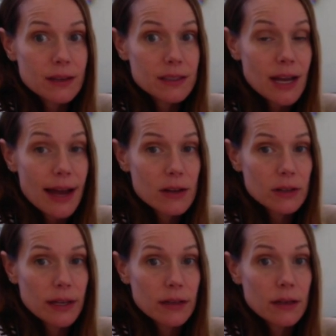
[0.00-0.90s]

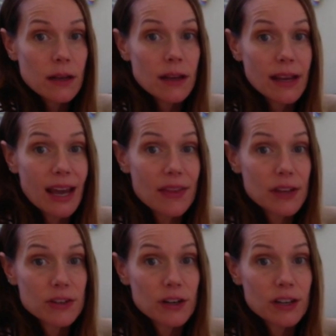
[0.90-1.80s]
title it, and
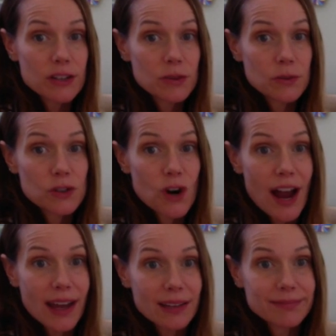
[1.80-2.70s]
then you're going to do the
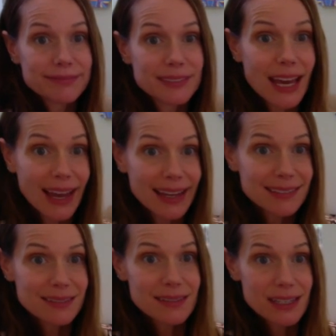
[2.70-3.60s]
dry,
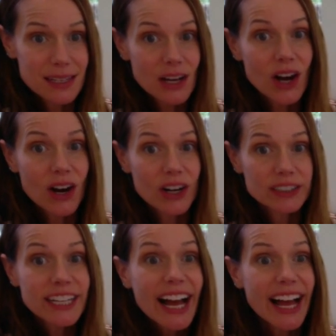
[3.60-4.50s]
okay?
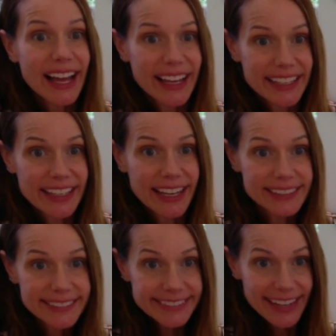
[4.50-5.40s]
D-R-I-E,
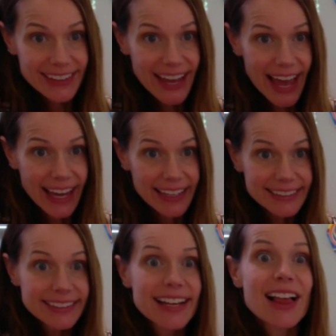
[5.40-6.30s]
okay?
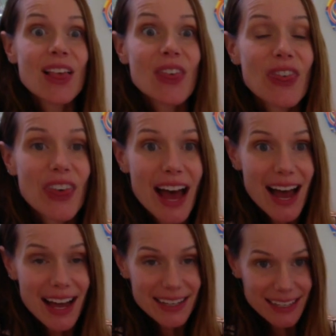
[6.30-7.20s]

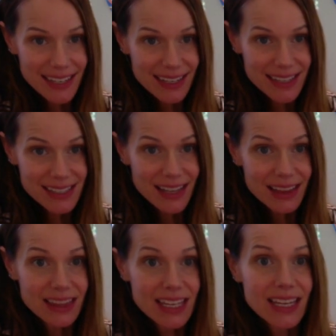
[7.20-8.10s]
That is
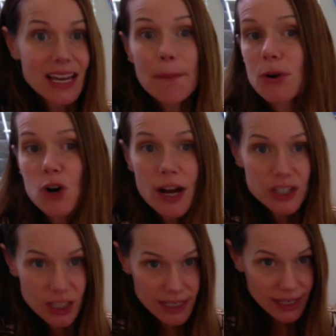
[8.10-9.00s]
the
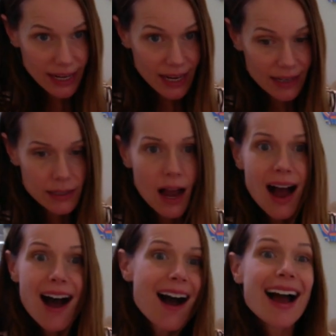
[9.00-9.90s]
project at hand.
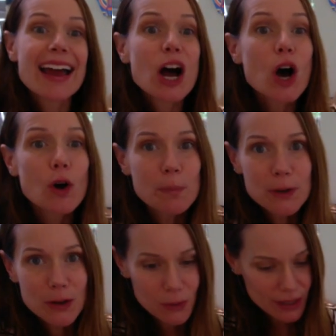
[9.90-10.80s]
I hope
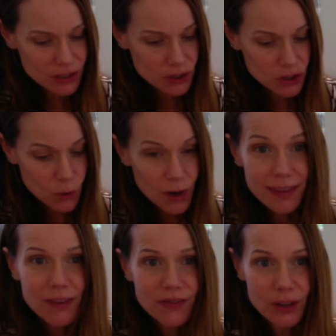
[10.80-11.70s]
you enjoy
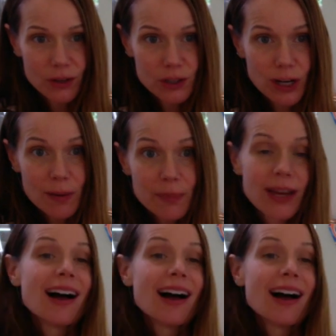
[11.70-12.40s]
the field trip.